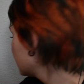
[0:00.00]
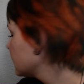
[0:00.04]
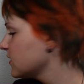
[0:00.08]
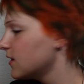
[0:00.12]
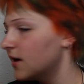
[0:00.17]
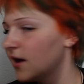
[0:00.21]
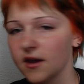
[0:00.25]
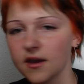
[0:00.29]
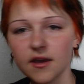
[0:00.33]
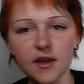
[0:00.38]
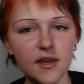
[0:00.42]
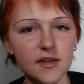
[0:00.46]

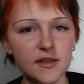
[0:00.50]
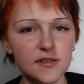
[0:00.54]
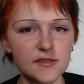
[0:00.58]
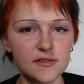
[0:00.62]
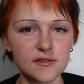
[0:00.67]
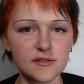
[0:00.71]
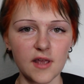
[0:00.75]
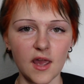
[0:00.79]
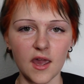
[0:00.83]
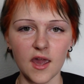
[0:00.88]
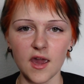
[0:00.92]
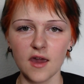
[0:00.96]
I guess.
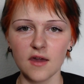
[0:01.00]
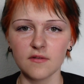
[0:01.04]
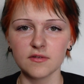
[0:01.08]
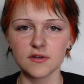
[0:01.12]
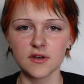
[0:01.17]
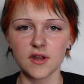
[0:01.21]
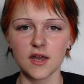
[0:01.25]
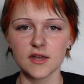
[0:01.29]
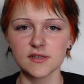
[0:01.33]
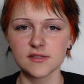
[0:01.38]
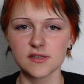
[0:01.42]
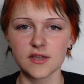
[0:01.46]
I haven't
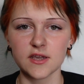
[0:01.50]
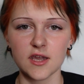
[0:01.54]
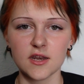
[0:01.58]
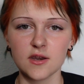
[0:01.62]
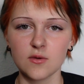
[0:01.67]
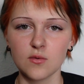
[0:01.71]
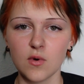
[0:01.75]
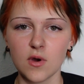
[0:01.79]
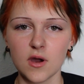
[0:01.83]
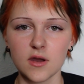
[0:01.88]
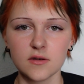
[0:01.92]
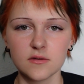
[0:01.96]
asked
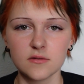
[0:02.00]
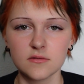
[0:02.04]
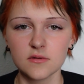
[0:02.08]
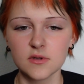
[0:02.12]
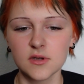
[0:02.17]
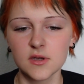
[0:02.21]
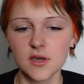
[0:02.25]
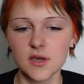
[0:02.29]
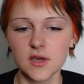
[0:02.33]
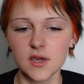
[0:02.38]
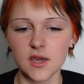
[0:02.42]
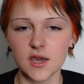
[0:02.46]
anyone
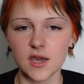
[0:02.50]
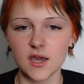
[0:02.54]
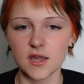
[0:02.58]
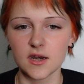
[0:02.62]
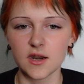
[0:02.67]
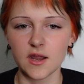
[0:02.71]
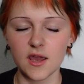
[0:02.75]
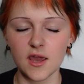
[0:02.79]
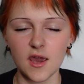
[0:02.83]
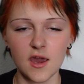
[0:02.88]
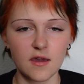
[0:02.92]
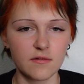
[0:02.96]
and I
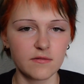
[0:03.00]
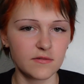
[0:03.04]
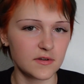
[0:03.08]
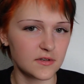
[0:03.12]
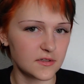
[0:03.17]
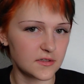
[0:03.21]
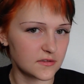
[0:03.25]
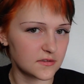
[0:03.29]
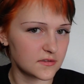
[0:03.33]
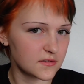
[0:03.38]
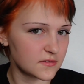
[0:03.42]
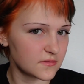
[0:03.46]

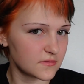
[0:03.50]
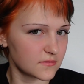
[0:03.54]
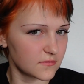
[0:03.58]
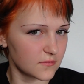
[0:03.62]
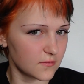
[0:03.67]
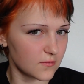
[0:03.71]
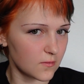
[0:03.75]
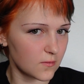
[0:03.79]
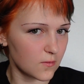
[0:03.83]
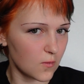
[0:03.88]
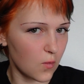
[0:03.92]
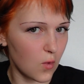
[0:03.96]
haven't
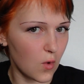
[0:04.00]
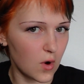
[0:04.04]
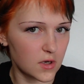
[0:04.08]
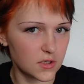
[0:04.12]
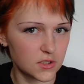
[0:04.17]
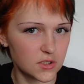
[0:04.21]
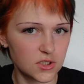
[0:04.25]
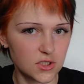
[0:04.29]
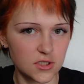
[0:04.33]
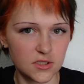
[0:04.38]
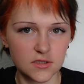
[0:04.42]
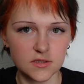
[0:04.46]

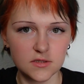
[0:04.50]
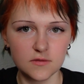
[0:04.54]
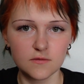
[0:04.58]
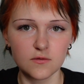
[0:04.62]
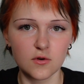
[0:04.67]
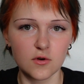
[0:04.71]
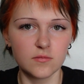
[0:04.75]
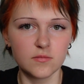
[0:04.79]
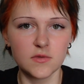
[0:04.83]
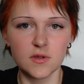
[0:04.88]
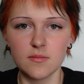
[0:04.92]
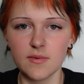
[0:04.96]
watched it
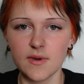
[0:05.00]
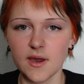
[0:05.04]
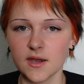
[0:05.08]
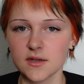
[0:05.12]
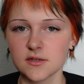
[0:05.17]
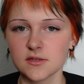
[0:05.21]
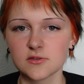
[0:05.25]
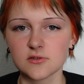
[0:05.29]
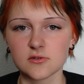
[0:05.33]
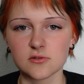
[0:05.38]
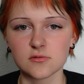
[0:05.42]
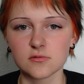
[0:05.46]
from the back,
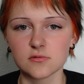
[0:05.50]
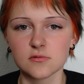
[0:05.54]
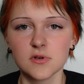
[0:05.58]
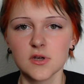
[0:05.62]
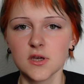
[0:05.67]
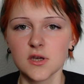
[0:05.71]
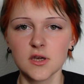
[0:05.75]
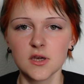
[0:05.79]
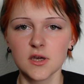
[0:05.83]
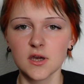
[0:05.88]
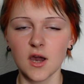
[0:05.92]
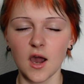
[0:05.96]
so
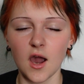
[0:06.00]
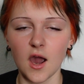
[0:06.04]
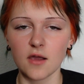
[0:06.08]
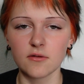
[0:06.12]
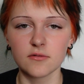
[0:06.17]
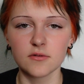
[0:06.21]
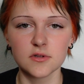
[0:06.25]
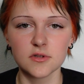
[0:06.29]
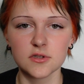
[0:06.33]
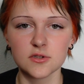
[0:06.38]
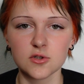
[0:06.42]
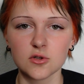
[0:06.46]
I
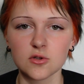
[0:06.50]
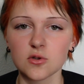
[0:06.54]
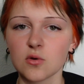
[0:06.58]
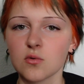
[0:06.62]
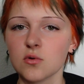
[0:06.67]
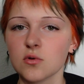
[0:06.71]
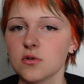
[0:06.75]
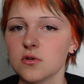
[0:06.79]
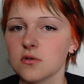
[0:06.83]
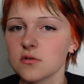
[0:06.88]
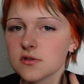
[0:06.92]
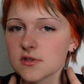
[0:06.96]
really don't know what
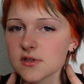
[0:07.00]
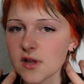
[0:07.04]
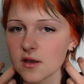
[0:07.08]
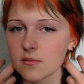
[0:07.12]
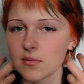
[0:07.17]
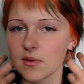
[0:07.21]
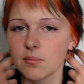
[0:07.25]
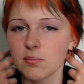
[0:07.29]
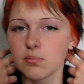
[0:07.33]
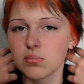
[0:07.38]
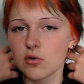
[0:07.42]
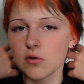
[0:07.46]
it looks like,
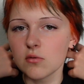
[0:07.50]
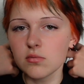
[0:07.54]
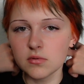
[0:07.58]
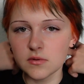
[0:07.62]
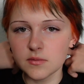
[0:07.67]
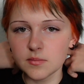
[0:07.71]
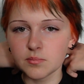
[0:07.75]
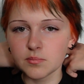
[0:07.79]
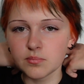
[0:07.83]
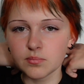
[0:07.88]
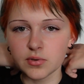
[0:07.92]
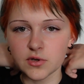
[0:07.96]
but probably
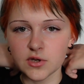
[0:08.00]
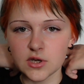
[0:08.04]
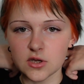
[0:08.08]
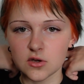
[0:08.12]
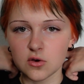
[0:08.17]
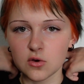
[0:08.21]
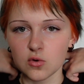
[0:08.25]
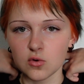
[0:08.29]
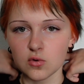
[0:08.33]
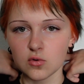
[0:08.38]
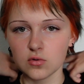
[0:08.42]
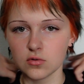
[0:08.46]
pretty
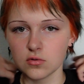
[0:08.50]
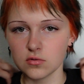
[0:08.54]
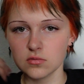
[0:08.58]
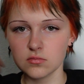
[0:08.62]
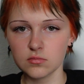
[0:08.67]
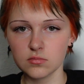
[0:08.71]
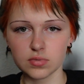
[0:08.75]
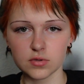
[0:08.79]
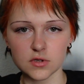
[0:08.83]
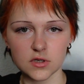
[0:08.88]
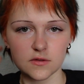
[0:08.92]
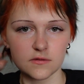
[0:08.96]
cool,
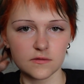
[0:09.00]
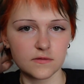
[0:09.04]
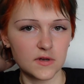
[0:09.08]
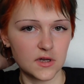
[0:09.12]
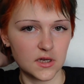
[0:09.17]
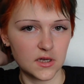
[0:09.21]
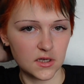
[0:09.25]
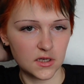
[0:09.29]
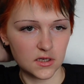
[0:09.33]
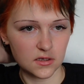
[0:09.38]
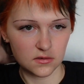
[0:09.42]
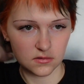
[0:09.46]
pretty
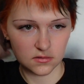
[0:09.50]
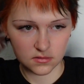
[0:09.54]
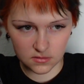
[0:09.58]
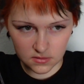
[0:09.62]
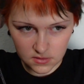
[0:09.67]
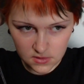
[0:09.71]
fine.